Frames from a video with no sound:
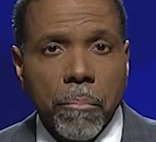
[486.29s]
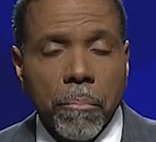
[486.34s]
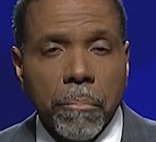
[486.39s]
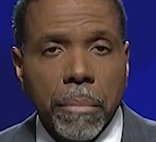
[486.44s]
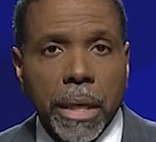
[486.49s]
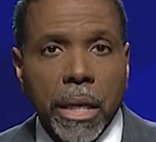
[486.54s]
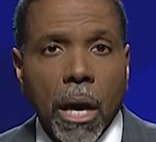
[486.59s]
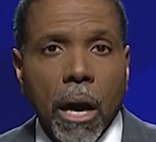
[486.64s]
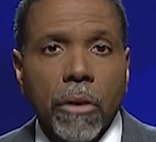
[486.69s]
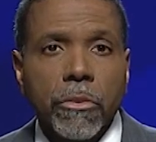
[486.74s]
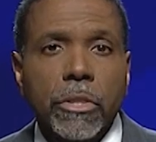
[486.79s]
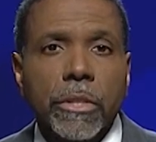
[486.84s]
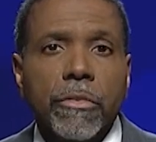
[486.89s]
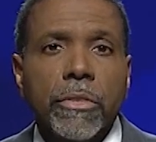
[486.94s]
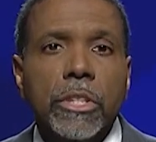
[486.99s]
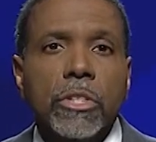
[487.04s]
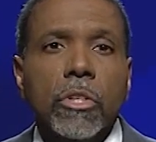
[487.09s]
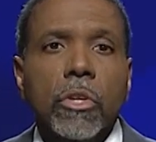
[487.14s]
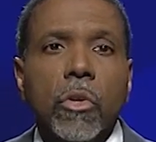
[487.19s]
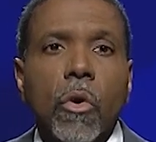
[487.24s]
Because of
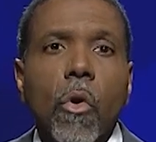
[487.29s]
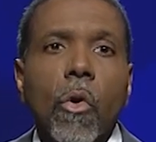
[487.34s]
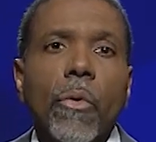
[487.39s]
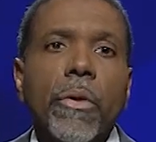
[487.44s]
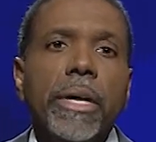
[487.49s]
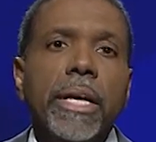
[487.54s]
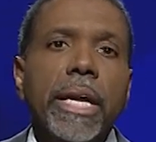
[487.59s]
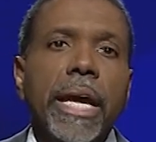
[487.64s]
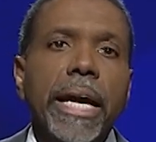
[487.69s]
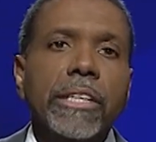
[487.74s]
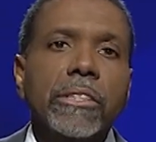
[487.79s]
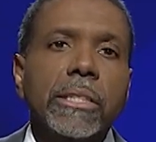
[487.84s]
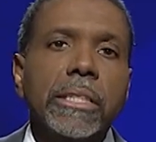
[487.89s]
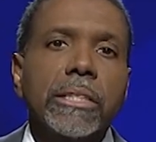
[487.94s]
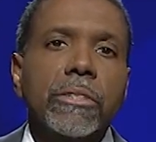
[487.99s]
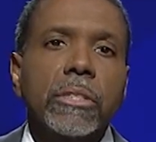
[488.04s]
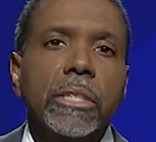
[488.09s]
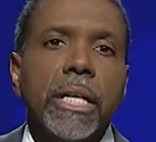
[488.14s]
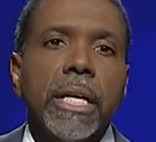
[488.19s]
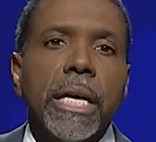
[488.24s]
his glory and
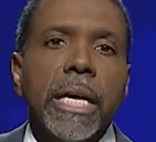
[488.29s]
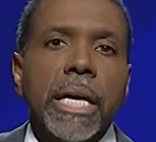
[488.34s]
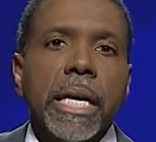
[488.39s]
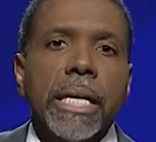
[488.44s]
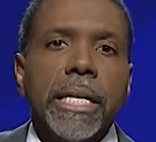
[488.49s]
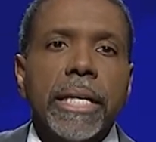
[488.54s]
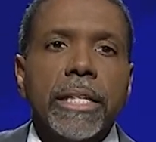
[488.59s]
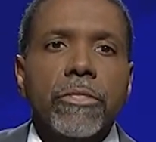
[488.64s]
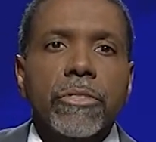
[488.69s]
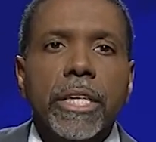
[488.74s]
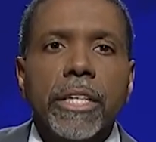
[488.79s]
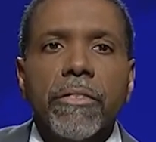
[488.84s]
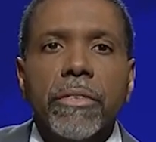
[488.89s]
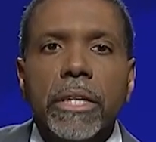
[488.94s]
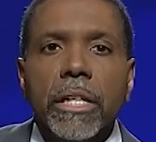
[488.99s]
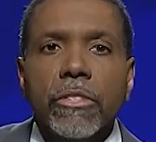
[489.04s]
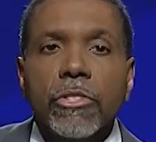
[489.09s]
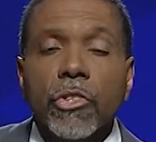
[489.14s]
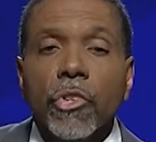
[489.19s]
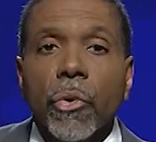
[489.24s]
excellence, he has given
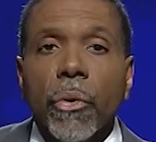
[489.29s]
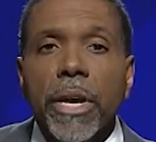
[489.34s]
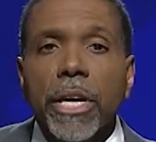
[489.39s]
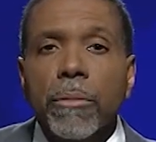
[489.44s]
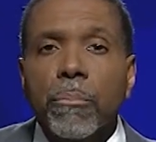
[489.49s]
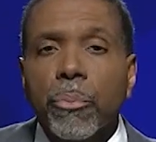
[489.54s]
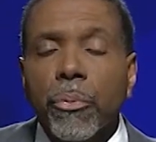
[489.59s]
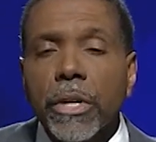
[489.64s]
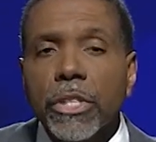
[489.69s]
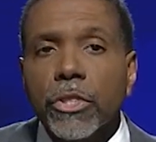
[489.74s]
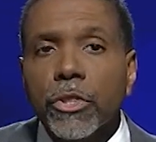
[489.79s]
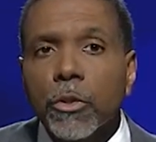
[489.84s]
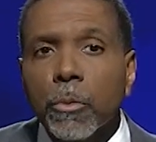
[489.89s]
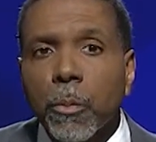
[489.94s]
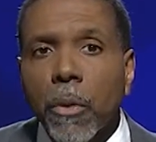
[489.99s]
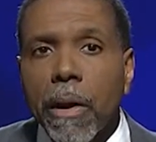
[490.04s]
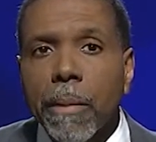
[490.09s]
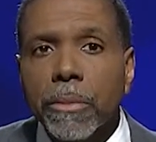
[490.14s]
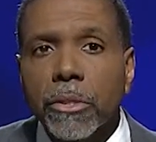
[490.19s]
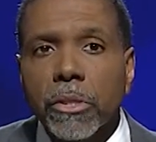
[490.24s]
us great and precious
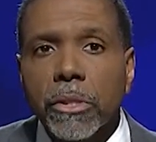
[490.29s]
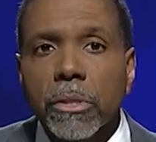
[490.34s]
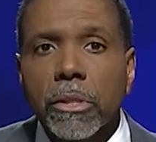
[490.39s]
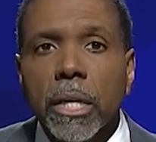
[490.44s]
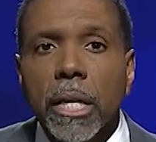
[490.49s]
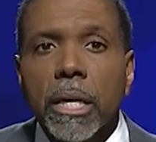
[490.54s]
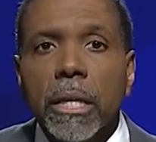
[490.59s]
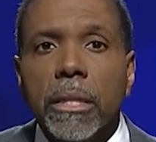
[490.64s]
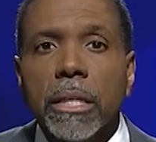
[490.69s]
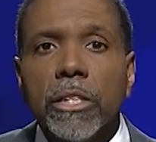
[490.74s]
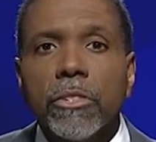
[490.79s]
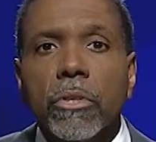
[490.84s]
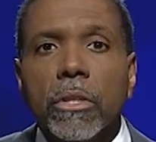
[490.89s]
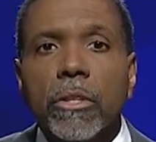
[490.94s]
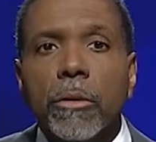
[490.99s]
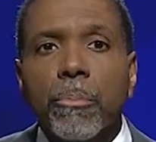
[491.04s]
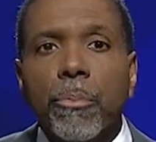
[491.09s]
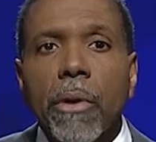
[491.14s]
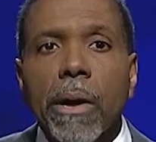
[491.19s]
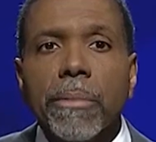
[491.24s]
promises. These are
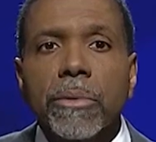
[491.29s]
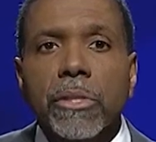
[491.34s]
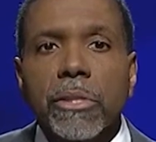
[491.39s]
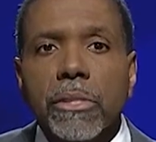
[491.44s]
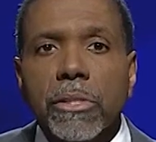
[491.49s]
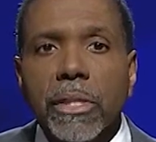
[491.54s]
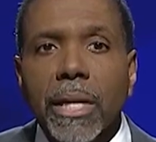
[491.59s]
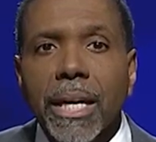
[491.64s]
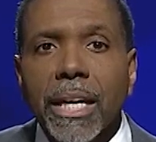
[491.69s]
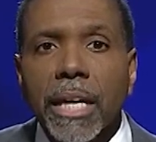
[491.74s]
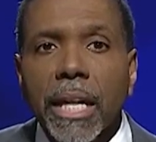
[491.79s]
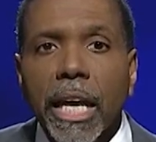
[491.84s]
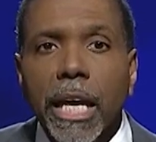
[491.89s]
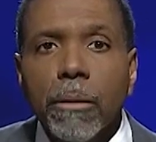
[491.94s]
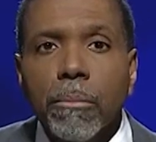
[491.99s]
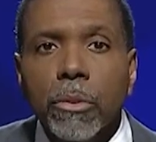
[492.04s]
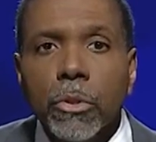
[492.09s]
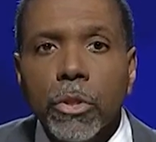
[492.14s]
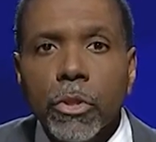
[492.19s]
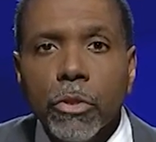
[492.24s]
the promises that
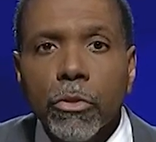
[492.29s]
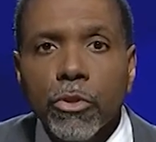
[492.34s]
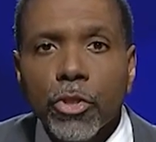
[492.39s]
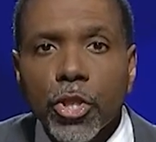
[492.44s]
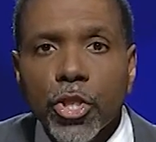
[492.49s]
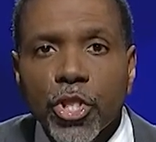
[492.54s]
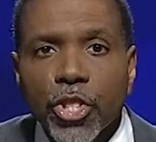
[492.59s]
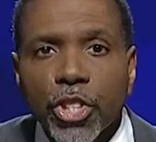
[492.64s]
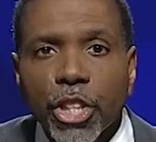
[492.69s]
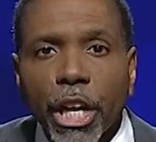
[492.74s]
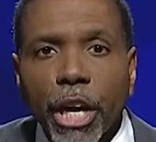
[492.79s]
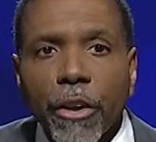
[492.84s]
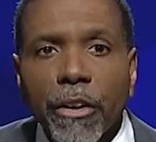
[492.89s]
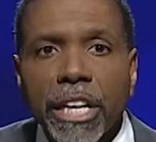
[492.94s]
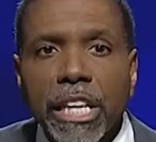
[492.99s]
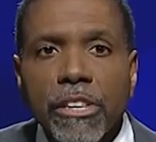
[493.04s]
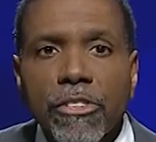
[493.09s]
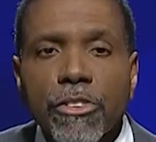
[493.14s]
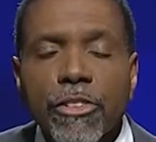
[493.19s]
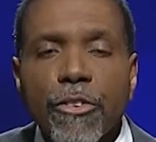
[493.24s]
enable you to share
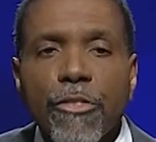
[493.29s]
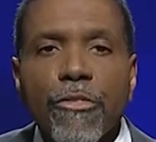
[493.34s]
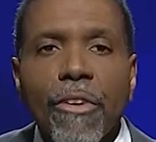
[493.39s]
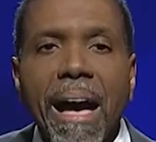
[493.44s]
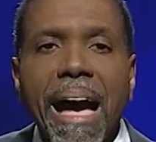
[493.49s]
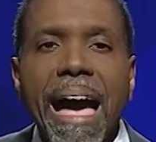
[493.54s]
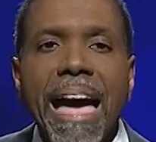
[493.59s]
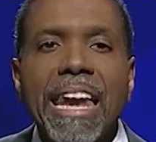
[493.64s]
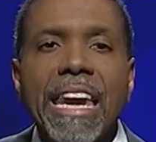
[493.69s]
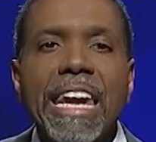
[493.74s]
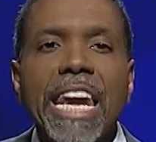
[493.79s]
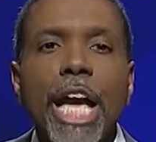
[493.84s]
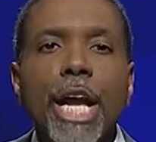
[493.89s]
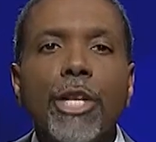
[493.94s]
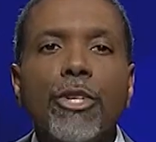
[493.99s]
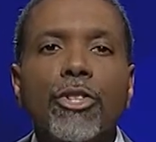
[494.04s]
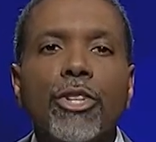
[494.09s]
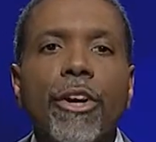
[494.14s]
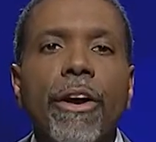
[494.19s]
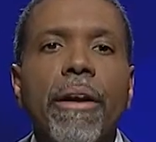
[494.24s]
his divine
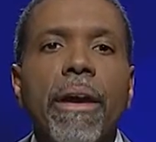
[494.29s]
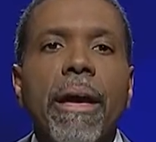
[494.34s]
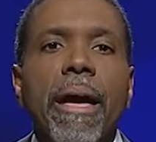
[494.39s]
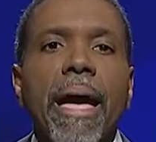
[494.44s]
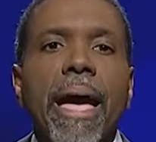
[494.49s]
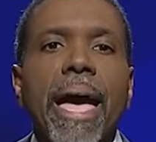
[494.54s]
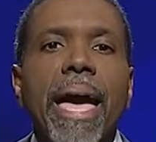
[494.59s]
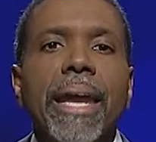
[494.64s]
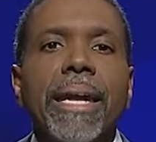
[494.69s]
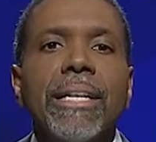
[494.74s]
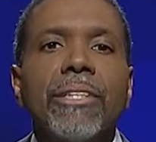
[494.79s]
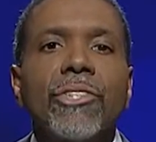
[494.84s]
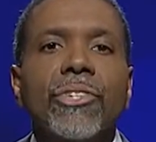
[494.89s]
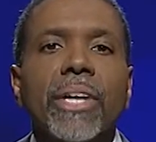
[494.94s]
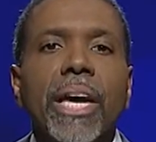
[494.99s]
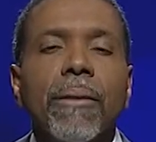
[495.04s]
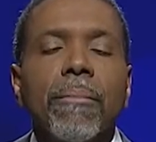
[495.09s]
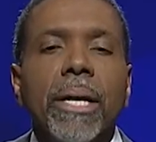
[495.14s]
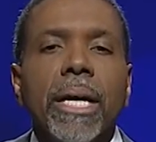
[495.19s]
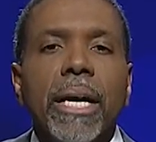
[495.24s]
nature and
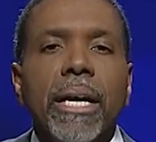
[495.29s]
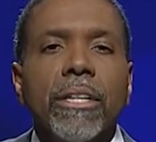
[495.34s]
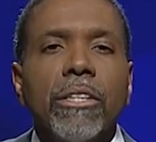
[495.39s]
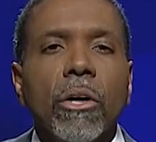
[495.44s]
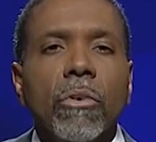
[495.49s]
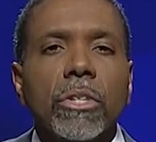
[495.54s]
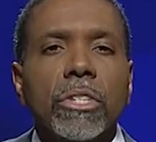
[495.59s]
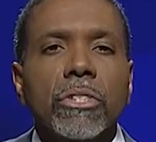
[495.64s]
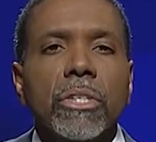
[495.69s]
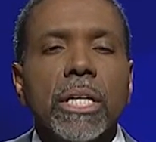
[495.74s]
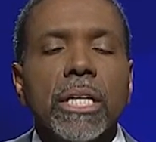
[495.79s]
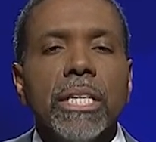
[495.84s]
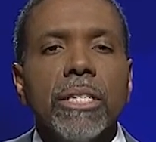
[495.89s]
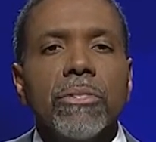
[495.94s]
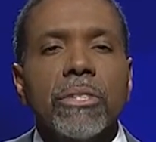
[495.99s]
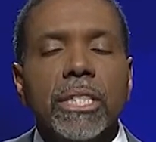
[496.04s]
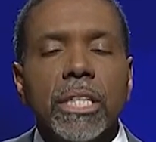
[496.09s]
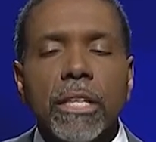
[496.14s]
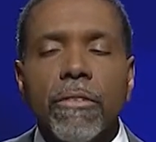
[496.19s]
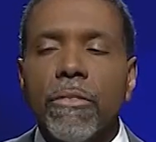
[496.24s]
escape. And notice,
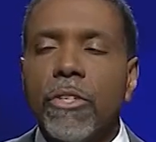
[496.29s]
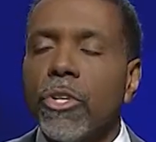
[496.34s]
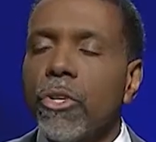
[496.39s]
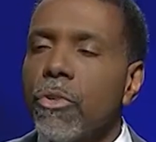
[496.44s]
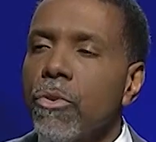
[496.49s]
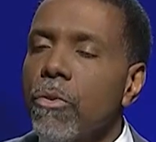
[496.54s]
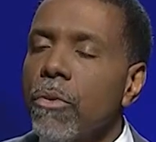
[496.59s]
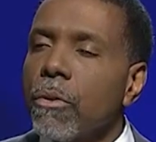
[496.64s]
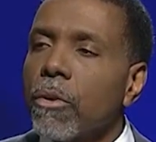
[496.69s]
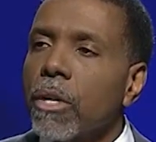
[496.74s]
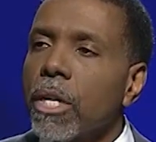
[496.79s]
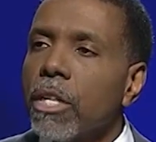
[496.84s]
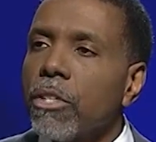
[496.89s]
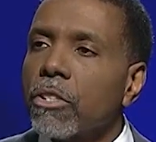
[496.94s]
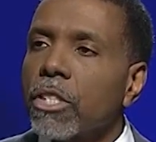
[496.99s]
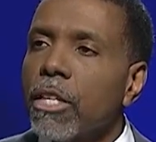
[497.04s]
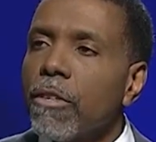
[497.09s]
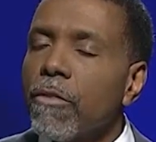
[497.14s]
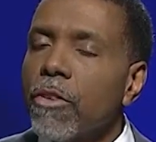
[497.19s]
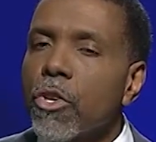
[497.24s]
he's given you, he's
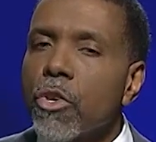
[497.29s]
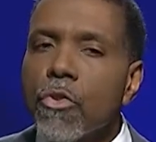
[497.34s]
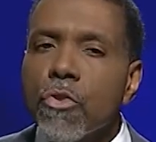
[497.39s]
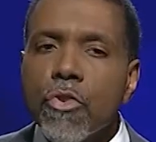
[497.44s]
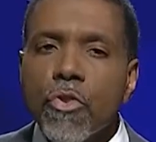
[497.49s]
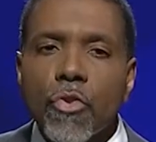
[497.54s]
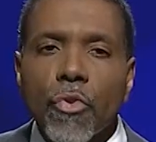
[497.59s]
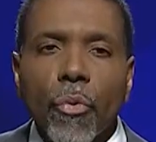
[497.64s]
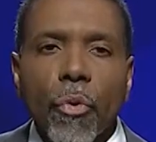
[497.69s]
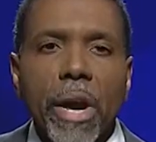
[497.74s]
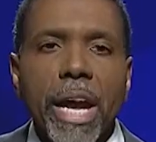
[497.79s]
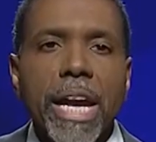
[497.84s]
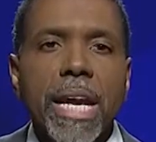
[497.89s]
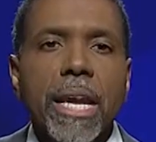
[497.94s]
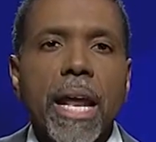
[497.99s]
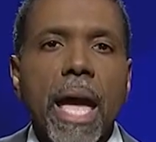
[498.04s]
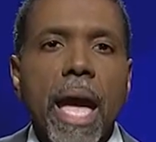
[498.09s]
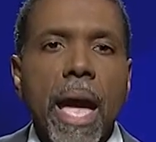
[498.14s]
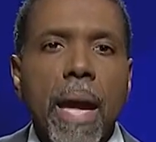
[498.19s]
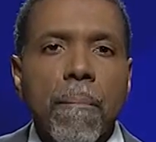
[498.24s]
given you
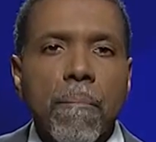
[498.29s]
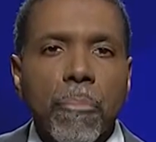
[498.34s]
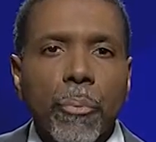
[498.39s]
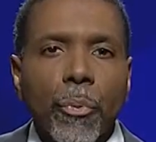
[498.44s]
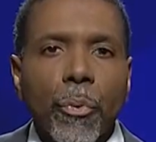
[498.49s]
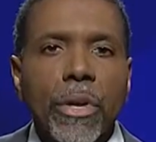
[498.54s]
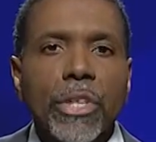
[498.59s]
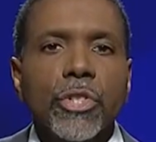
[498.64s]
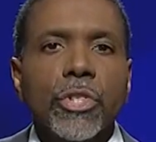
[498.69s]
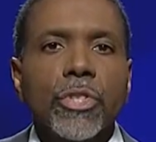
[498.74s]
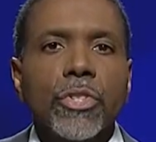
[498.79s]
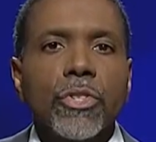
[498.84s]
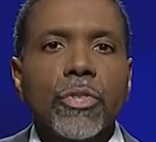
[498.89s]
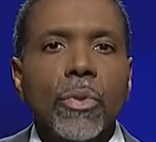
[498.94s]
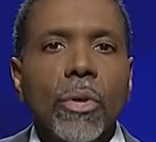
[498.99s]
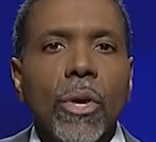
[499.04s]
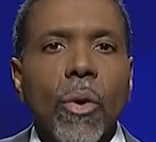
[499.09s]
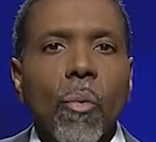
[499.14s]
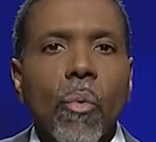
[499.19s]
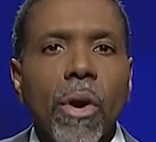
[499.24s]
great and precious
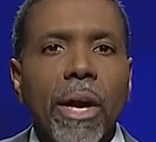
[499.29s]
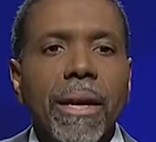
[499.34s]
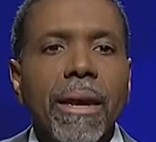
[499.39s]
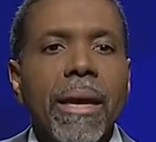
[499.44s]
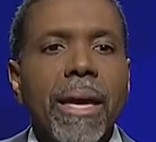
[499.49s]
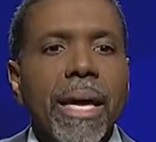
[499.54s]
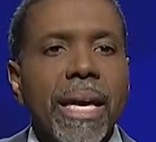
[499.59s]
what?